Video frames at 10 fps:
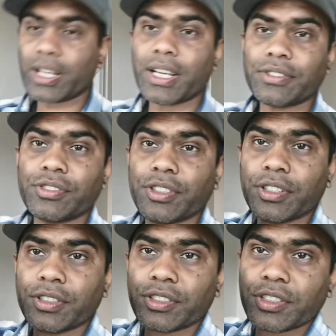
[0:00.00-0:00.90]
okay guys
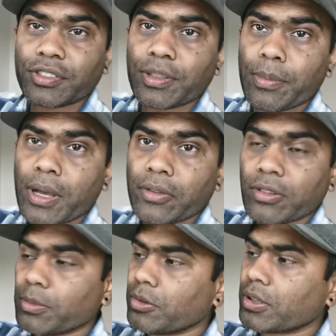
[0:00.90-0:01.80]
this is the
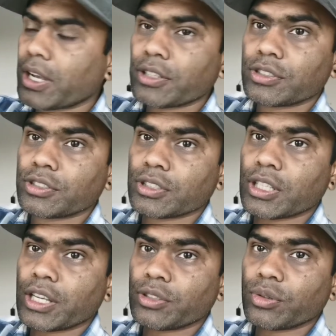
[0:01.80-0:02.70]
manual book as
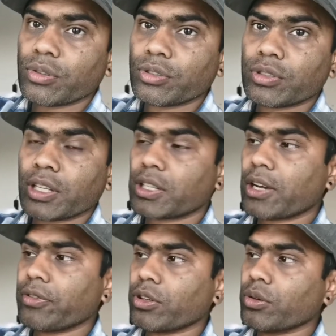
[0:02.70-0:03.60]
uh, i told you
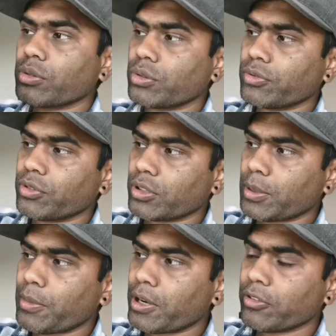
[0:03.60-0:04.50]
that i will go through
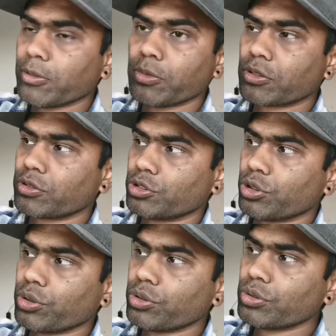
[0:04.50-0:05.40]
for the manual book to
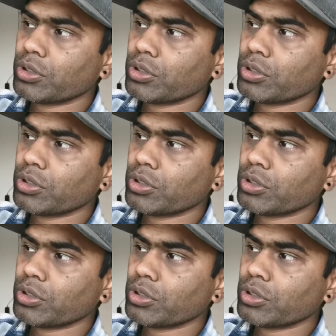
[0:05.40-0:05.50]
show